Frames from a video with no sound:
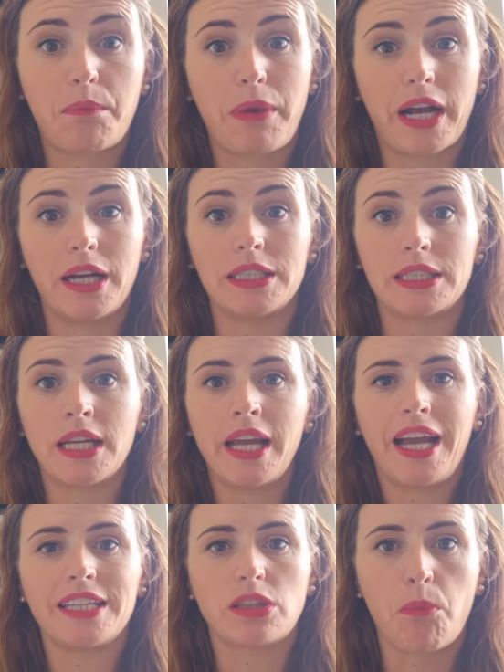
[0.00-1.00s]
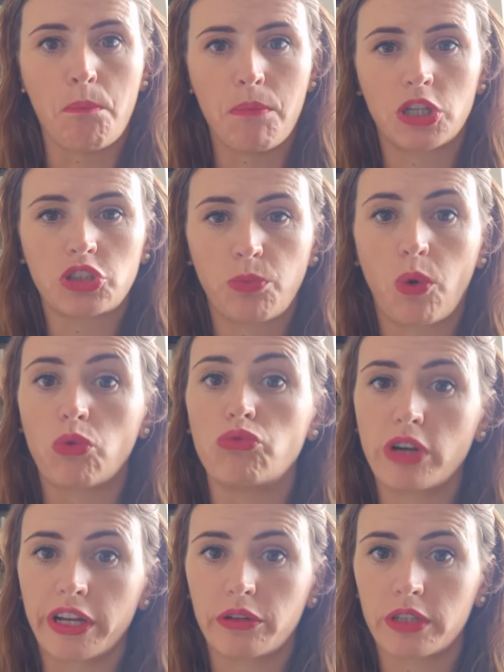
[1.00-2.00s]
because it's a much more
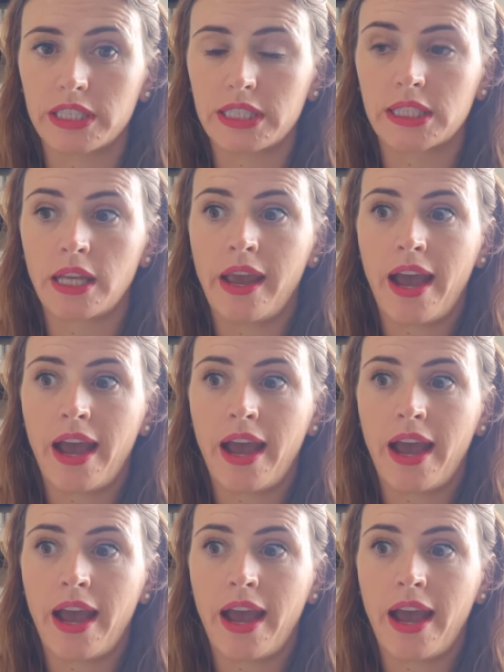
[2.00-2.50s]
rigorous